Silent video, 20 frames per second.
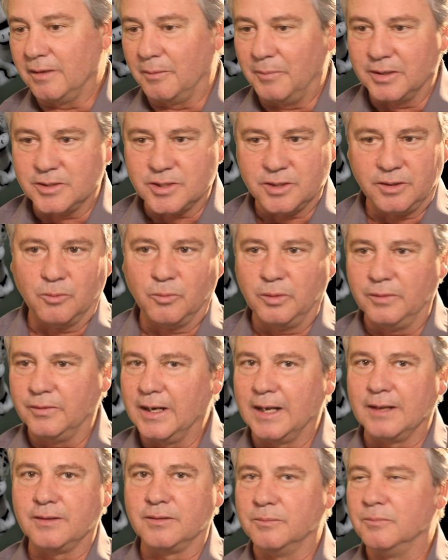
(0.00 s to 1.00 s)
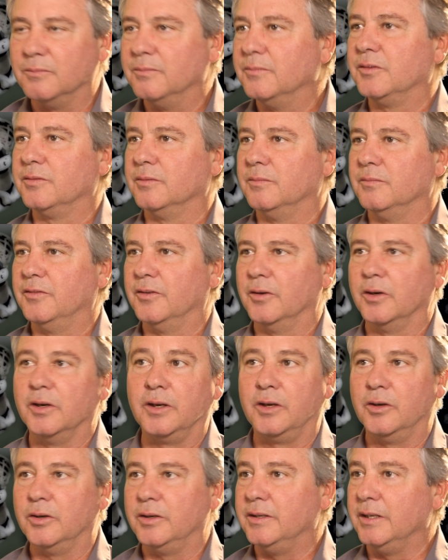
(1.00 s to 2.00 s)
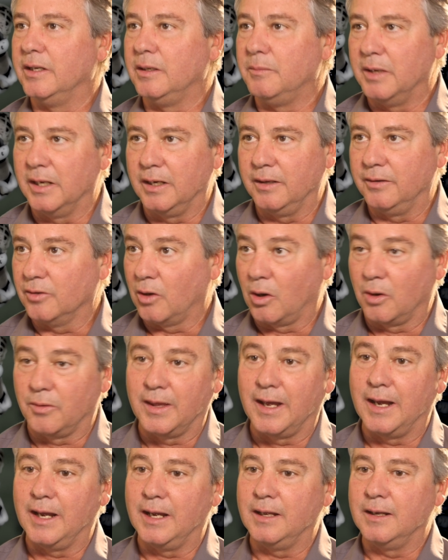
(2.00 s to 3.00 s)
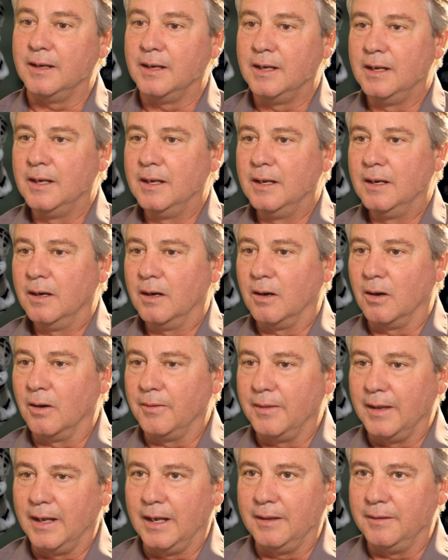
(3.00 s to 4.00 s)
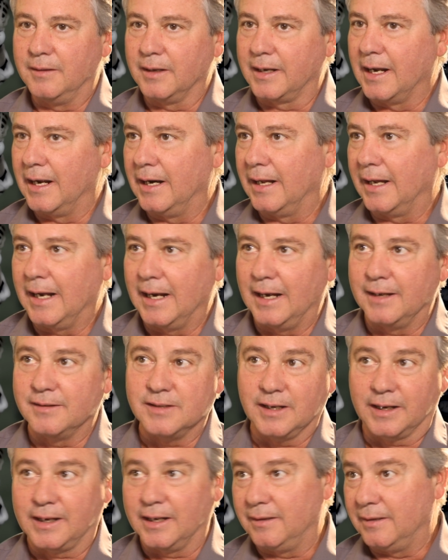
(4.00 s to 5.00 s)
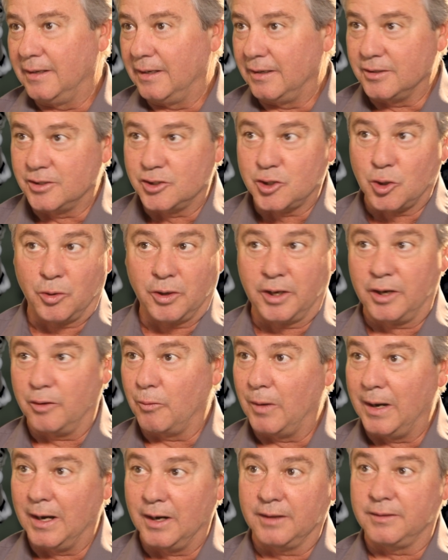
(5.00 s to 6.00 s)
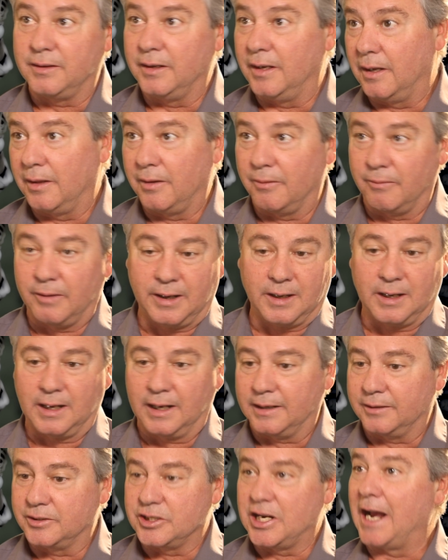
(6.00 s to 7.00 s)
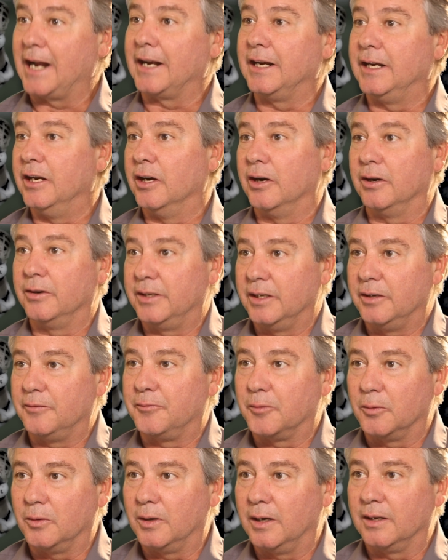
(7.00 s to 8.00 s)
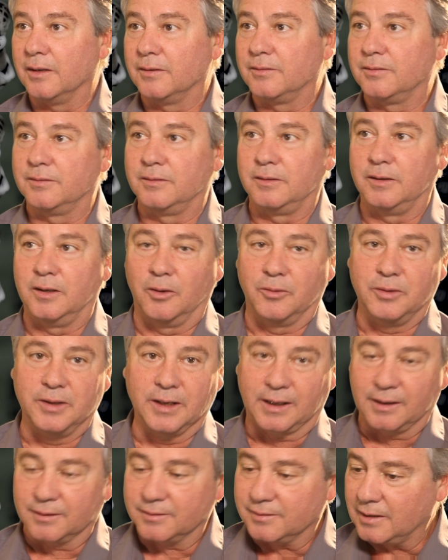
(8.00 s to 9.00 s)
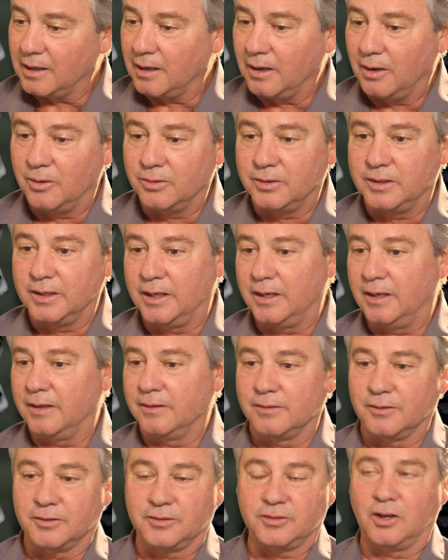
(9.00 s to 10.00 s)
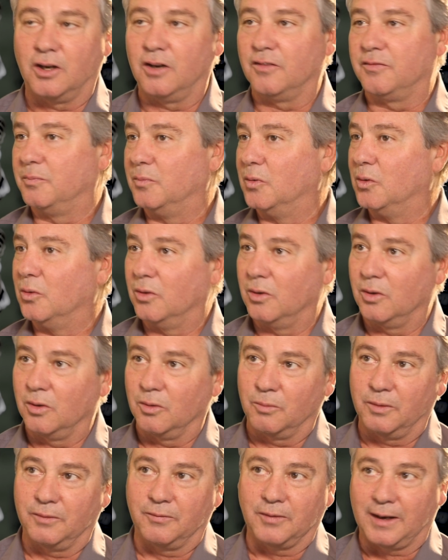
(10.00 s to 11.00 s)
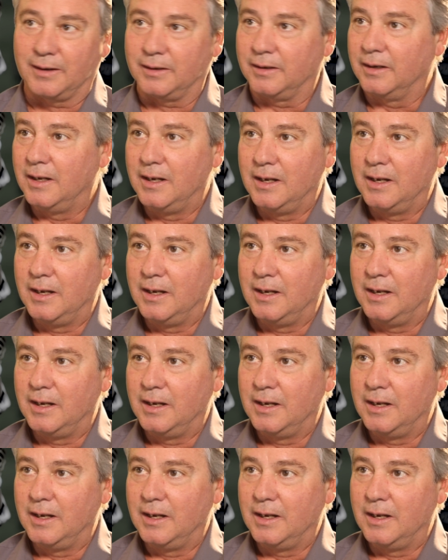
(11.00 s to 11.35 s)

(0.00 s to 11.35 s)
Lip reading: I mentioned that we've got some very good D middies. Are they the kind of guys that can then turn it around at the other end like Jack Neer did for us? You know, Nick Acello did as a sophomore. We've had